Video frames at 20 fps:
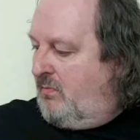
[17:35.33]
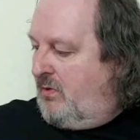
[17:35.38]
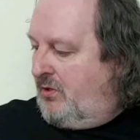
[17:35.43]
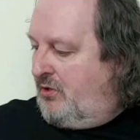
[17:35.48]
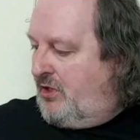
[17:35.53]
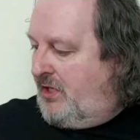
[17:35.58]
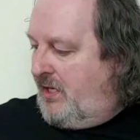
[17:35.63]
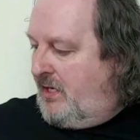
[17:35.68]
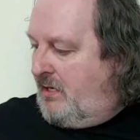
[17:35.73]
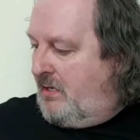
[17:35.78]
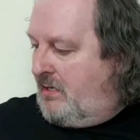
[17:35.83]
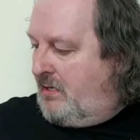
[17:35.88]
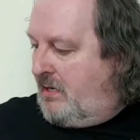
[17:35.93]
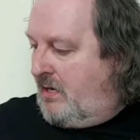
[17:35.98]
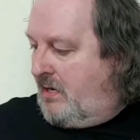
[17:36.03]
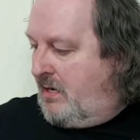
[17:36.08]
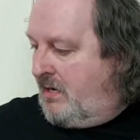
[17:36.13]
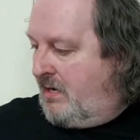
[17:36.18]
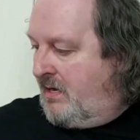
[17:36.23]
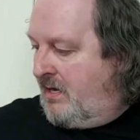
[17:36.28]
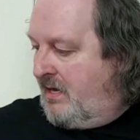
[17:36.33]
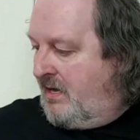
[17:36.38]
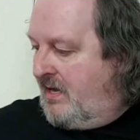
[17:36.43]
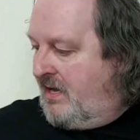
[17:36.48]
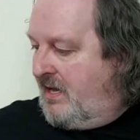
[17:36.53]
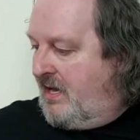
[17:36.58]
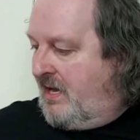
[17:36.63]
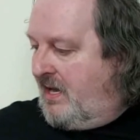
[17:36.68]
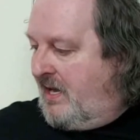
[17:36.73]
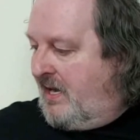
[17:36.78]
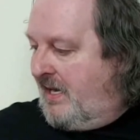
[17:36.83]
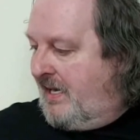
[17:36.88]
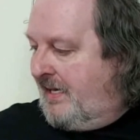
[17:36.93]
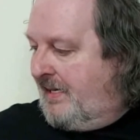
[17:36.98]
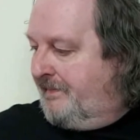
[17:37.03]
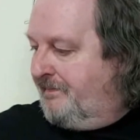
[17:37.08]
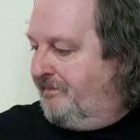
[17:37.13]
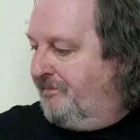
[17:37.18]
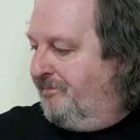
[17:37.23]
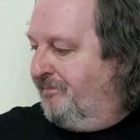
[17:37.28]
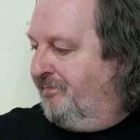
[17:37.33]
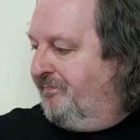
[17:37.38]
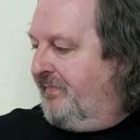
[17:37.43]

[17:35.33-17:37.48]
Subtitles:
watching. I